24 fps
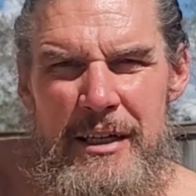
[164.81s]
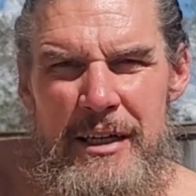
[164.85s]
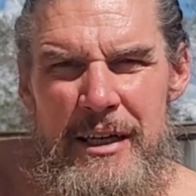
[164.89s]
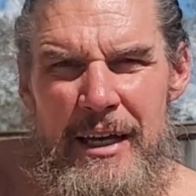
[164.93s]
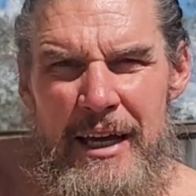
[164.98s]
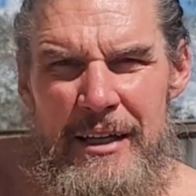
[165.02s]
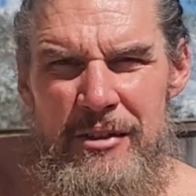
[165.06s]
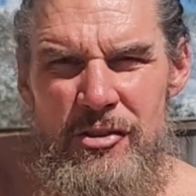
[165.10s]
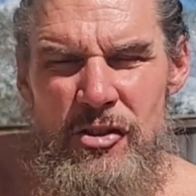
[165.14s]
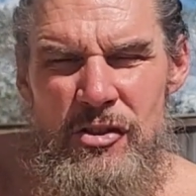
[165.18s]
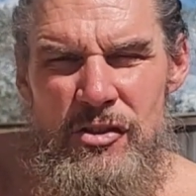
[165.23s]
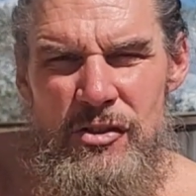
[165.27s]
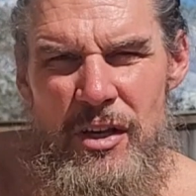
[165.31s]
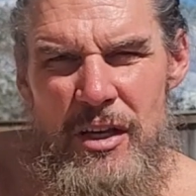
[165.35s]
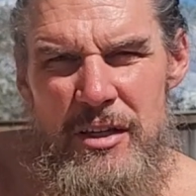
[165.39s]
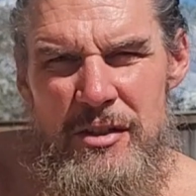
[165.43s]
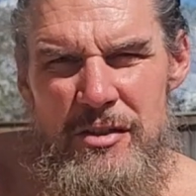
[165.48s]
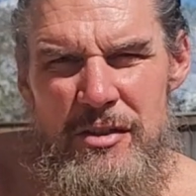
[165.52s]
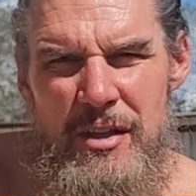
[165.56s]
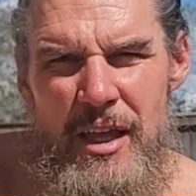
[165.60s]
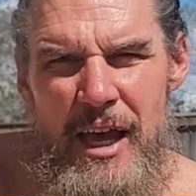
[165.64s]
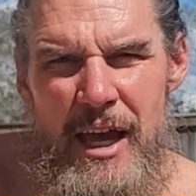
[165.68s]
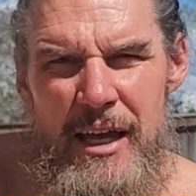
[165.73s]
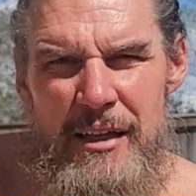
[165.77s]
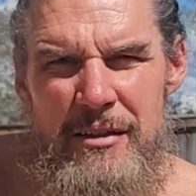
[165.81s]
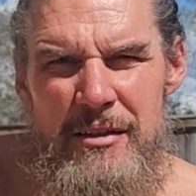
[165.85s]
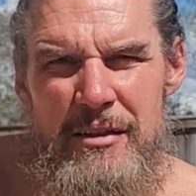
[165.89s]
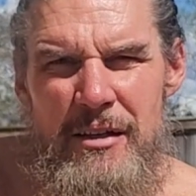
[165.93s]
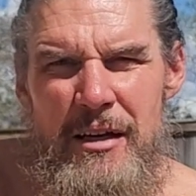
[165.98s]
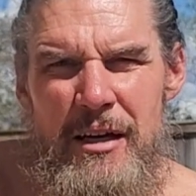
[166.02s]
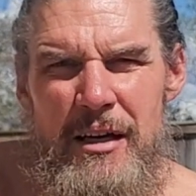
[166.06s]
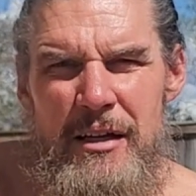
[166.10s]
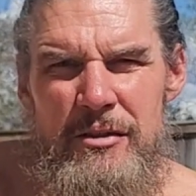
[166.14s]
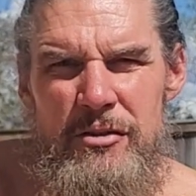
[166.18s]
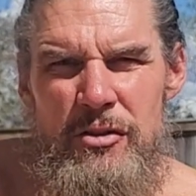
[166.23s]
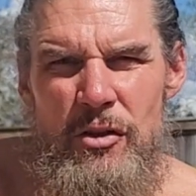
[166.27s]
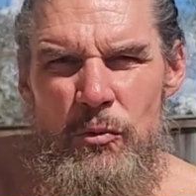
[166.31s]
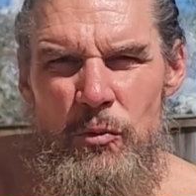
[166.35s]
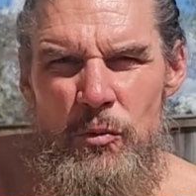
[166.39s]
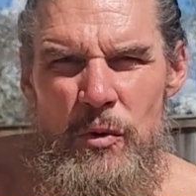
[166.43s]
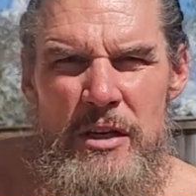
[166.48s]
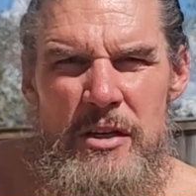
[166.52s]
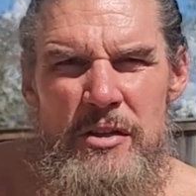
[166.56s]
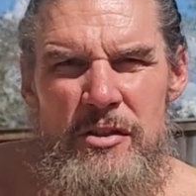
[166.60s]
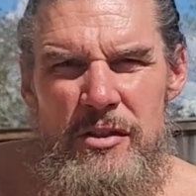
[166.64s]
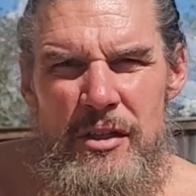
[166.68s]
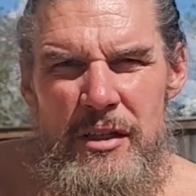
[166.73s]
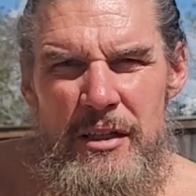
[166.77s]
And she says that the
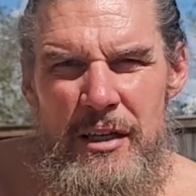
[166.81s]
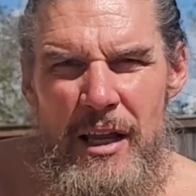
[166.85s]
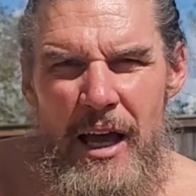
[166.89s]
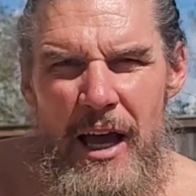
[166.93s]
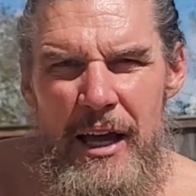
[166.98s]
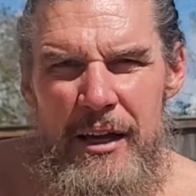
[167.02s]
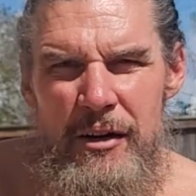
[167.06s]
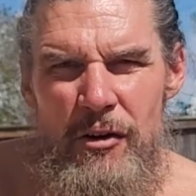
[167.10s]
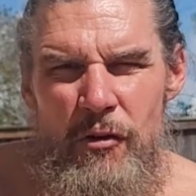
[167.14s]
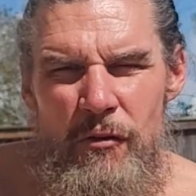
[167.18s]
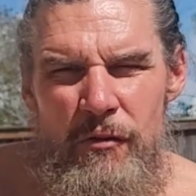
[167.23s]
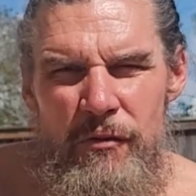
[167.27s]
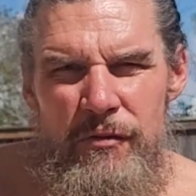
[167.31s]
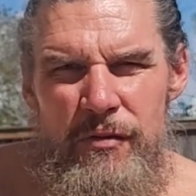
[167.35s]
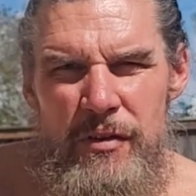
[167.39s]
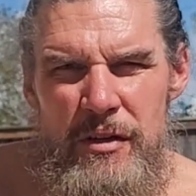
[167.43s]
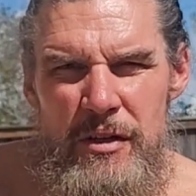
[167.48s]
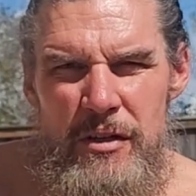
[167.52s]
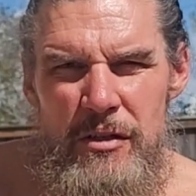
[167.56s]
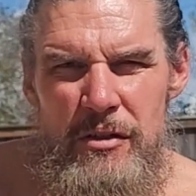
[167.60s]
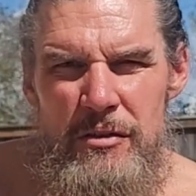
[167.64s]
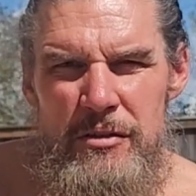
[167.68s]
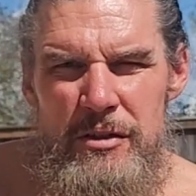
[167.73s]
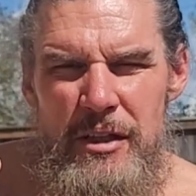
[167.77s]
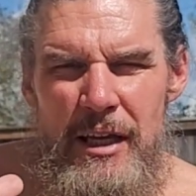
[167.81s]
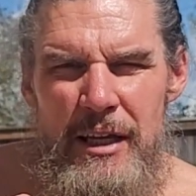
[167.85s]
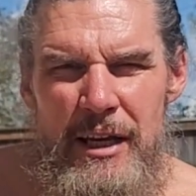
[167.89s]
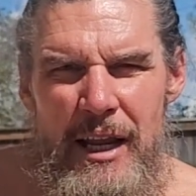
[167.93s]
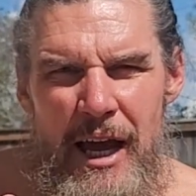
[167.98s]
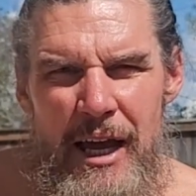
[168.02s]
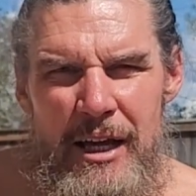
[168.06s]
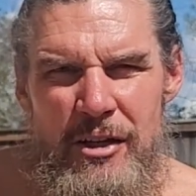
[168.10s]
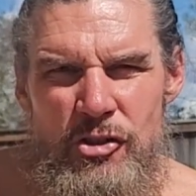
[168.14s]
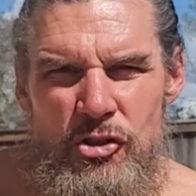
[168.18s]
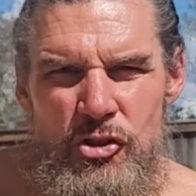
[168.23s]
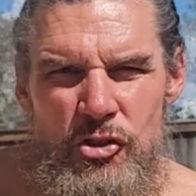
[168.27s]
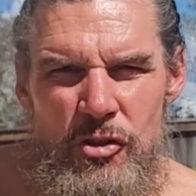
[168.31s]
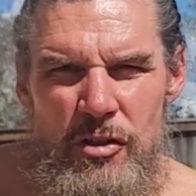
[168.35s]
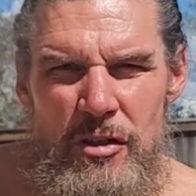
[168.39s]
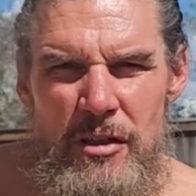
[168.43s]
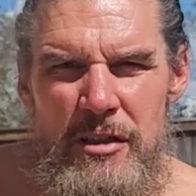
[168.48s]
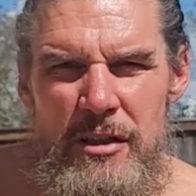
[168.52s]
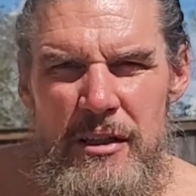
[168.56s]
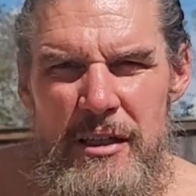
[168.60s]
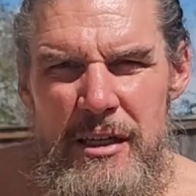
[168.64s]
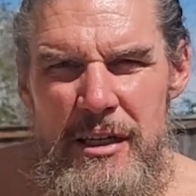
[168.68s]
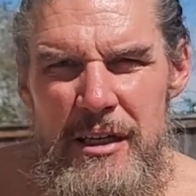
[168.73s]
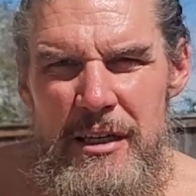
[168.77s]
reason I don't feel that I should
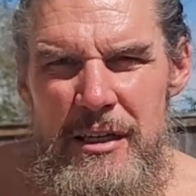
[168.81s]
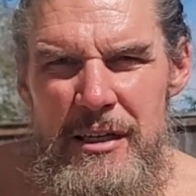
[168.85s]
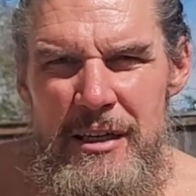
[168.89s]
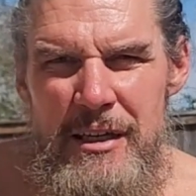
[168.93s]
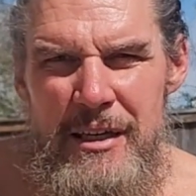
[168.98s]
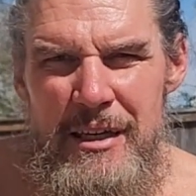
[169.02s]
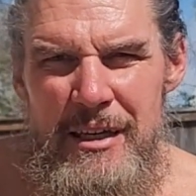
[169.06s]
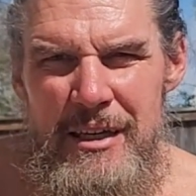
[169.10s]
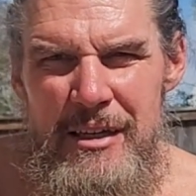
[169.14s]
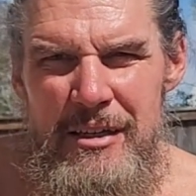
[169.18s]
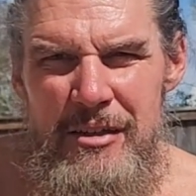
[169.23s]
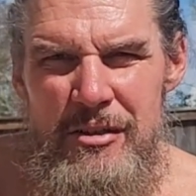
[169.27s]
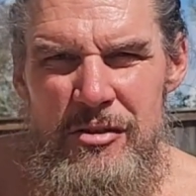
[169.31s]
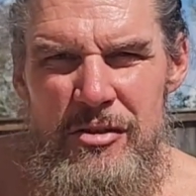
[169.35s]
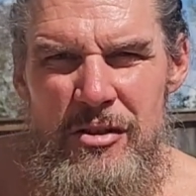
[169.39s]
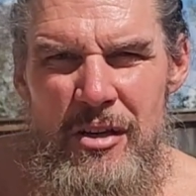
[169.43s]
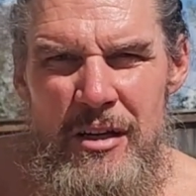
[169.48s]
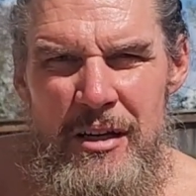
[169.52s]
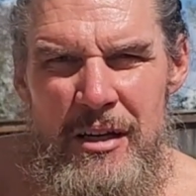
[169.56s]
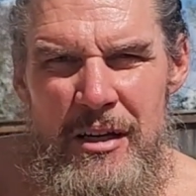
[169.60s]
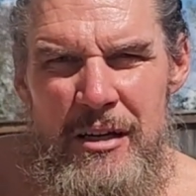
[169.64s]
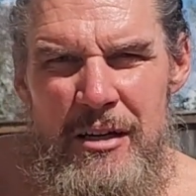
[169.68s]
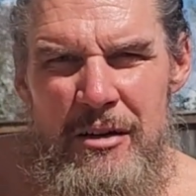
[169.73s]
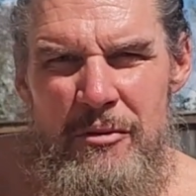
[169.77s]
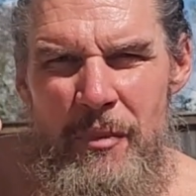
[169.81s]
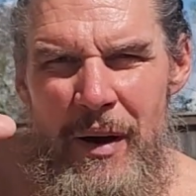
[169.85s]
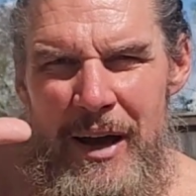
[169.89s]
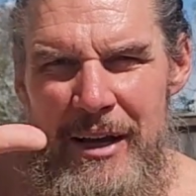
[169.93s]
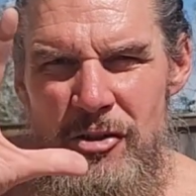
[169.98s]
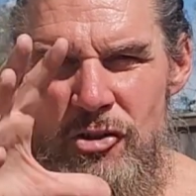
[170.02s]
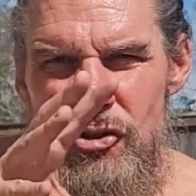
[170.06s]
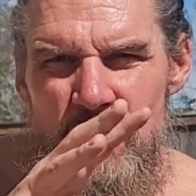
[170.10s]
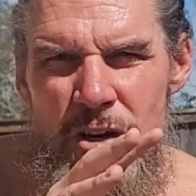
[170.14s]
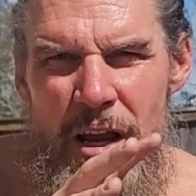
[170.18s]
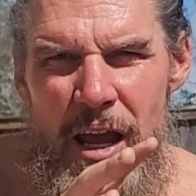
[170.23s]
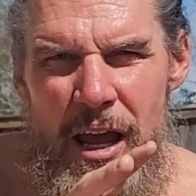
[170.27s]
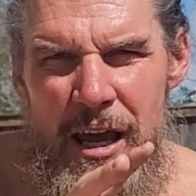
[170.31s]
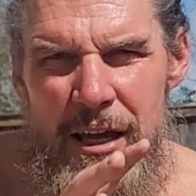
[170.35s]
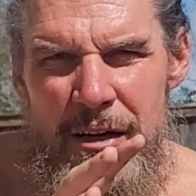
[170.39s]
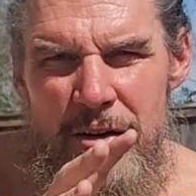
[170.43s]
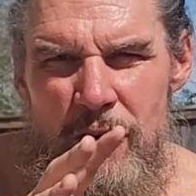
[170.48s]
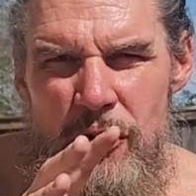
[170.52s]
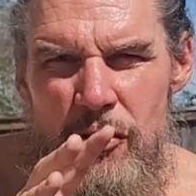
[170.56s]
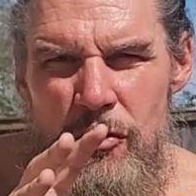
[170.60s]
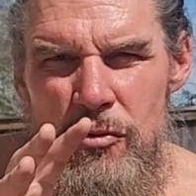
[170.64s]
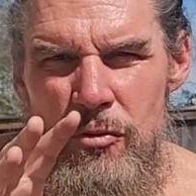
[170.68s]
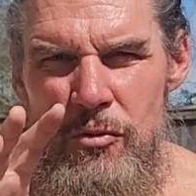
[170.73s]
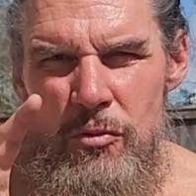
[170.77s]
lead is my
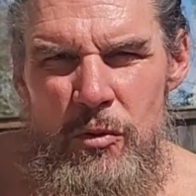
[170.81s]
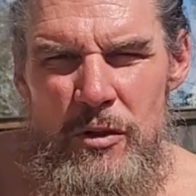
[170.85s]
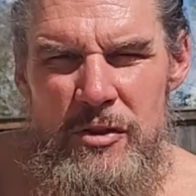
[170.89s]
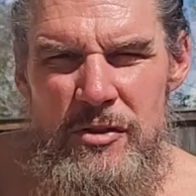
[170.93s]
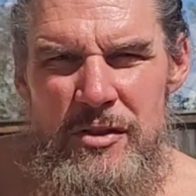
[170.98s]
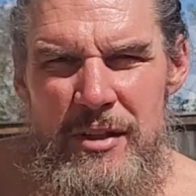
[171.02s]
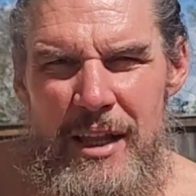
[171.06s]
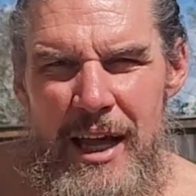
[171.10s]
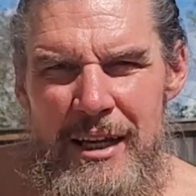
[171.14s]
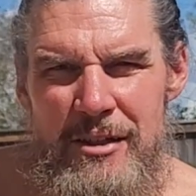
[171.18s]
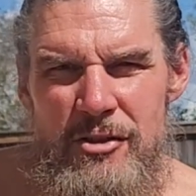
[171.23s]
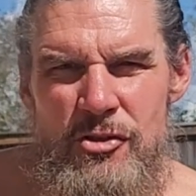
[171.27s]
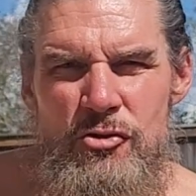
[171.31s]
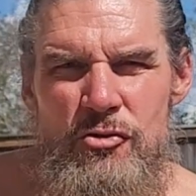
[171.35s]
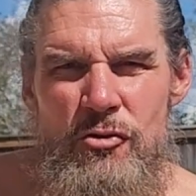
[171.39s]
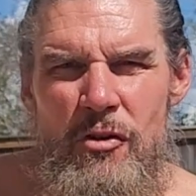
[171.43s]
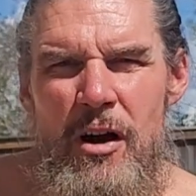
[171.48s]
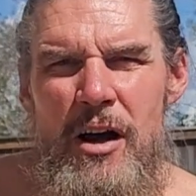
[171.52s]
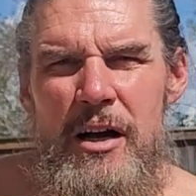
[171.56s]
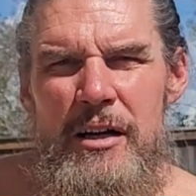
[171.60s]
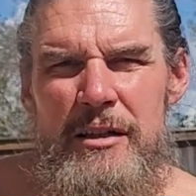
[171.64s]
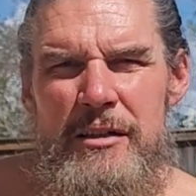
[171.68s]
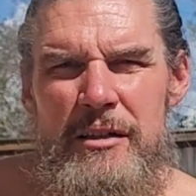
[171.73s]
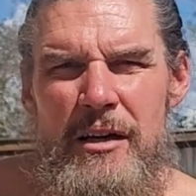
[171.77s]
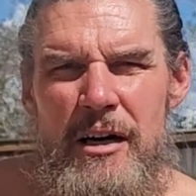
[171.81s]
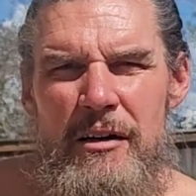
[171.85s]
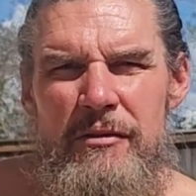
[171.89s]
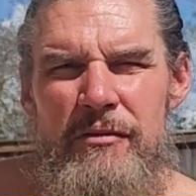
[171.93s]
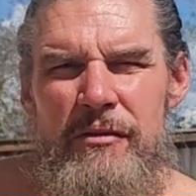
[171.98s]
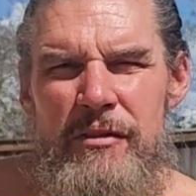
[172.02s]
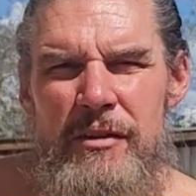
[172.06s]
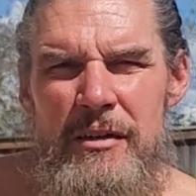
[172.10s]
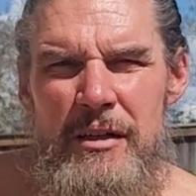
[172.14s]
shadow was not strong enough.